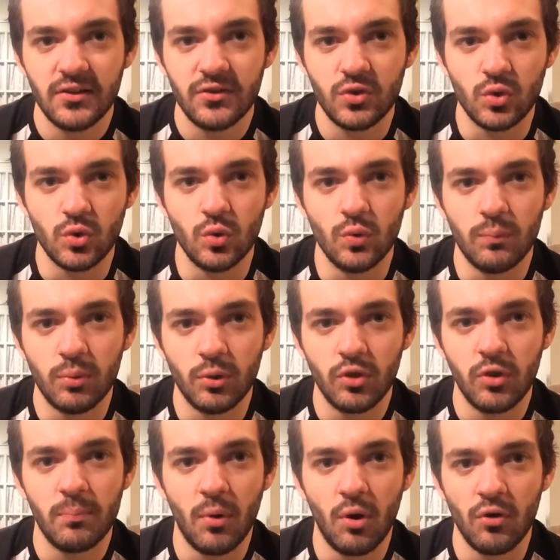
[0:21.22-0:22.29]
to put
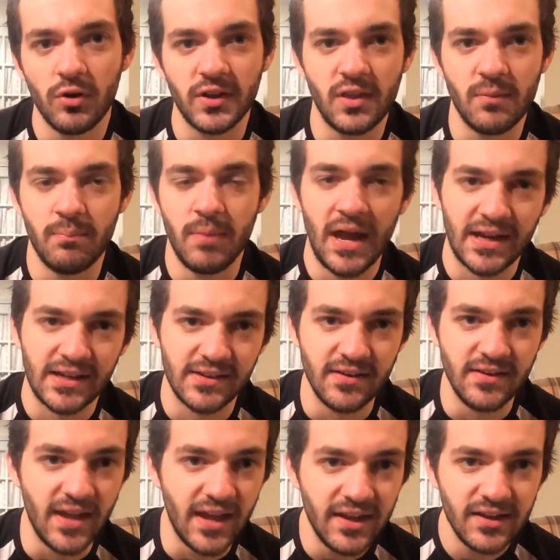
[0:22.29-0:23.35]
the ball in the back of the
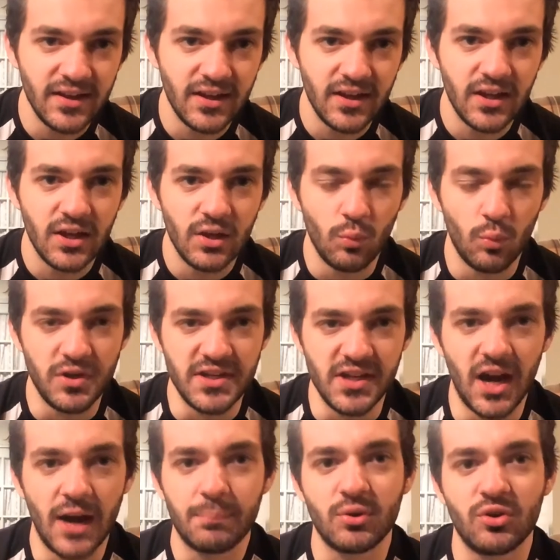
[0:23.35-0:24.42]
net when the
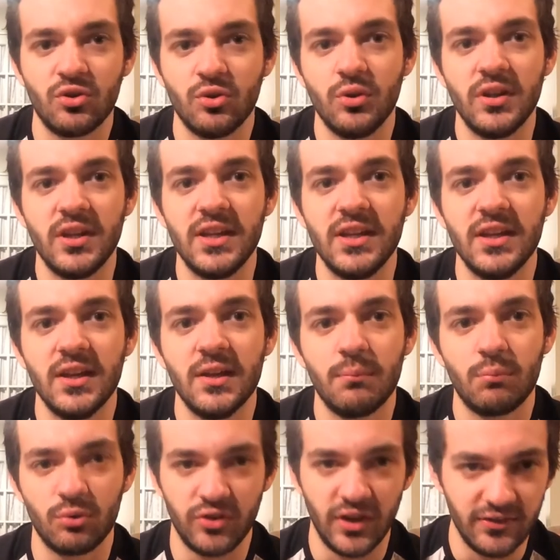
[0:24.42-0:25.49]
opportunity
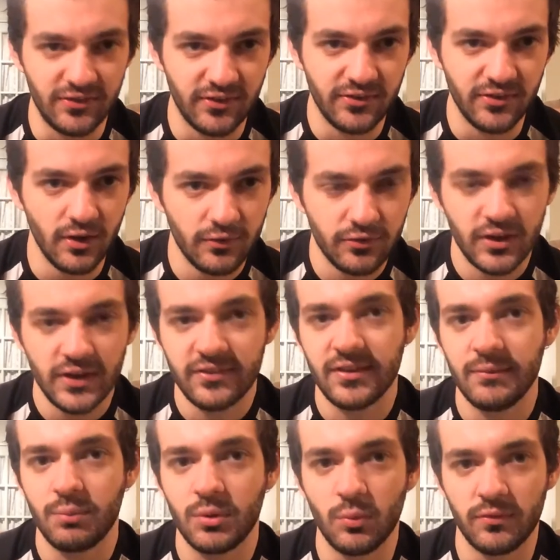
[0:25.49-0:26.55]
presents itself. So that's
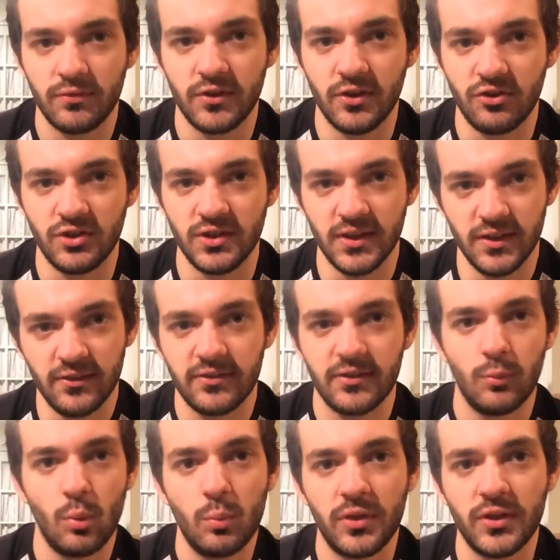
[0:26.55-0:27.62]
simply what finishing is.
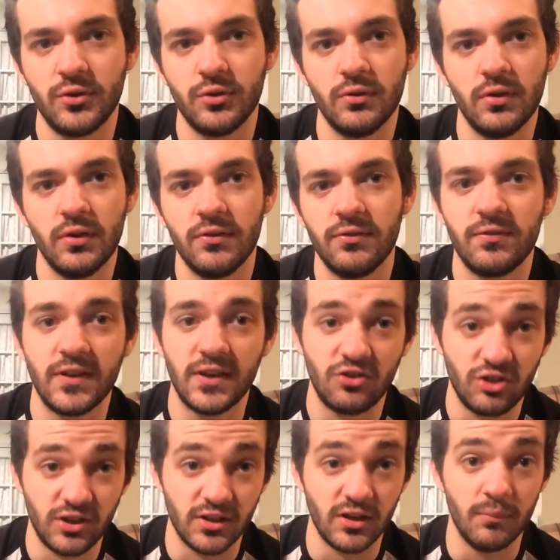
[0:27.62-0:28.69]
Someone with a good
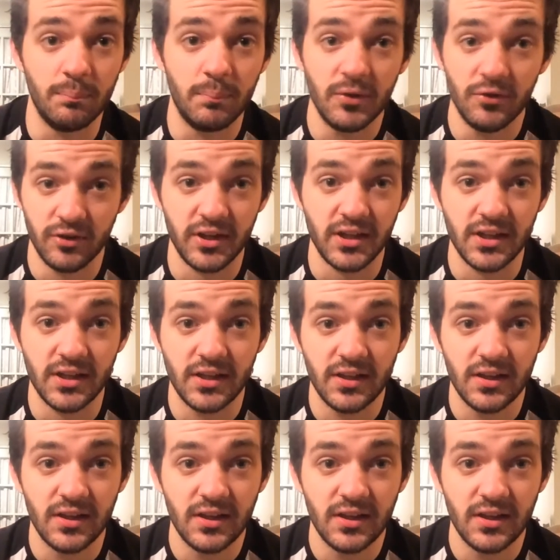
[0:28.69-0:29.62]
finishing ability